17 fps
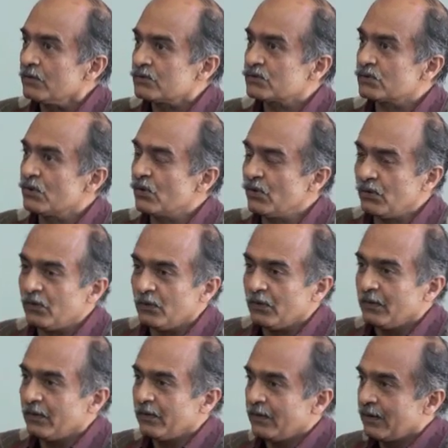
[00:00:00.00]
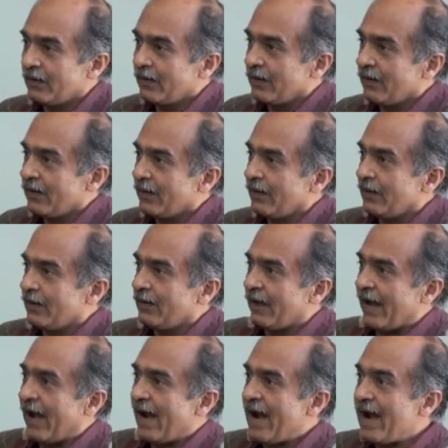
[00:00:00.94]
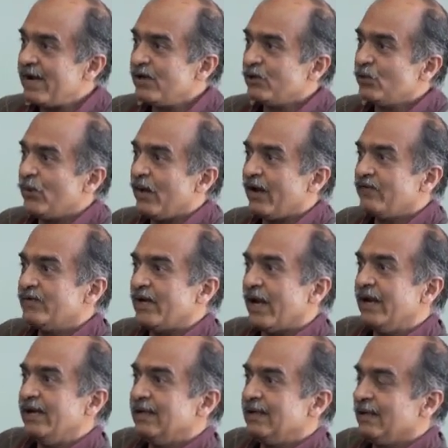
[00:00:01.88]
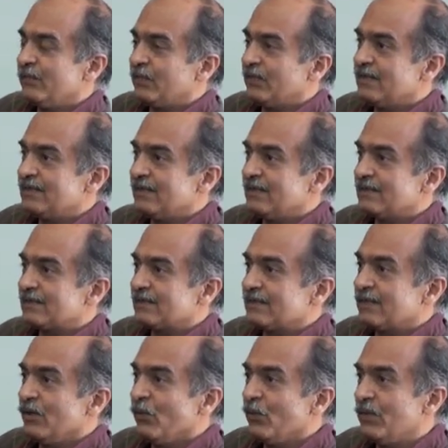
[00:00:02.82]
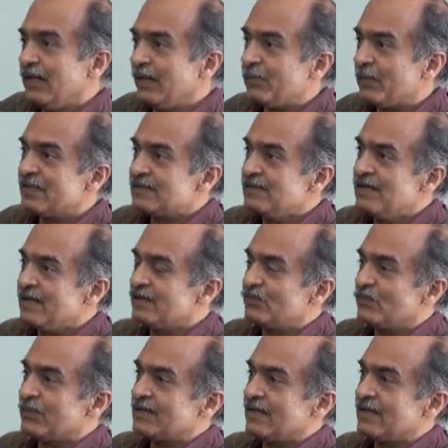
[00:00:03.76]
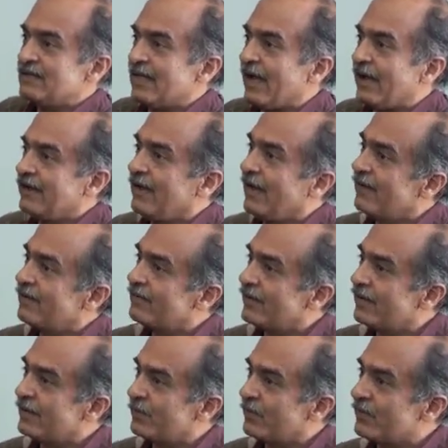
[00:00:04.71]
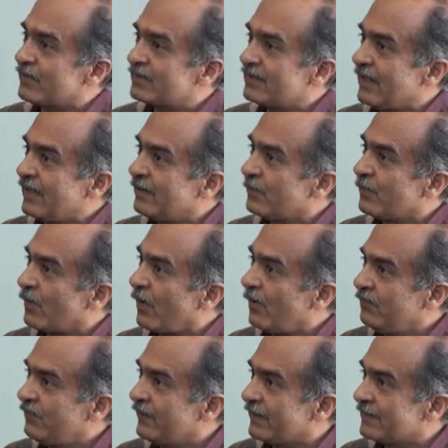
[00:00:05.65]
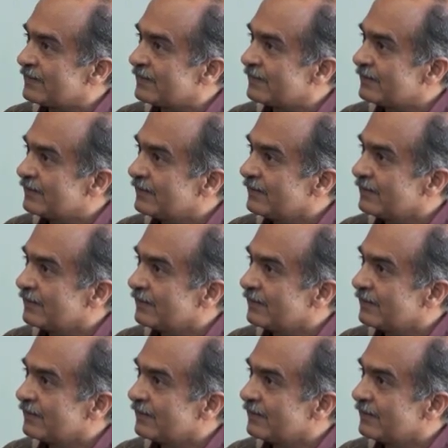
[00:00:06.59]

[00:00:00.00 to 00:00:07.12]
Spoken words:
So, and you have this is the only business which has 900% profits.